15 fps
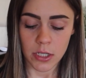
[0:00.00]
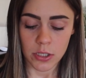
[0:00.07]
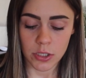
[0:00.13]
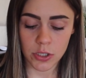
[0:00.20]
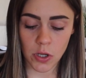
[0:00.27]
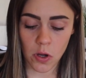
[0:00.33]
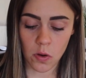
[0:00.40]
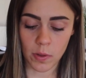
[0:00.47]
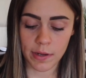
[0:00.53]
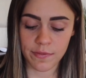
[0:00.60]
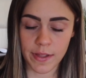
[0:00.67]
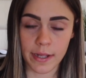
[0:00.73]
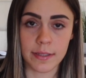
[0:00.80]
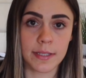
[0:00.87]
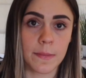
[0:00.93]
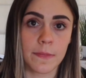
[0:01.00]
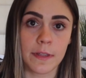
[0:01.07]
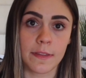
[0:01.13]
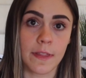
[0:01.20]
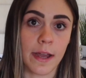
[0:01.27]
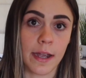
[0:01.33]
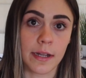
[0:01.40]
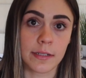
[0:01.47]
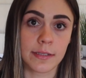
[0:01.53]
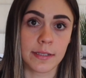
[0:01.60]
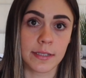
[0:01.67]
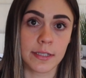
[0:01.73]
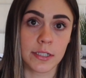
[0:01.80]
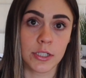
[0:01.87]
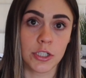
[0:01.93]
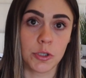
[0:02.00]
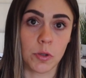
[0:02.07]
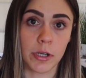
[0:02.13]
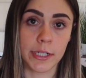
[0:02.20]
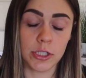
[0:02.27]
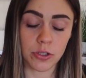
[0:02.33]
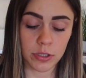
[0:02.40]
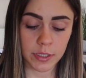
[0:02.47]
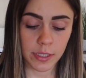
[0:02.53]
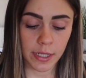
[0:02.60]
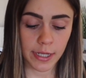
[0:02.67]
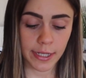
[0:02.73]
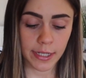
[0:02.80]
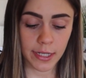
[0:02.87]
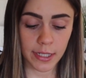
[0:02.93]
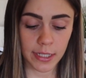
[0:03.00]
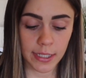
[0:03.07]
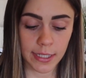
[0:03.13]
So if that's something that you are interested in,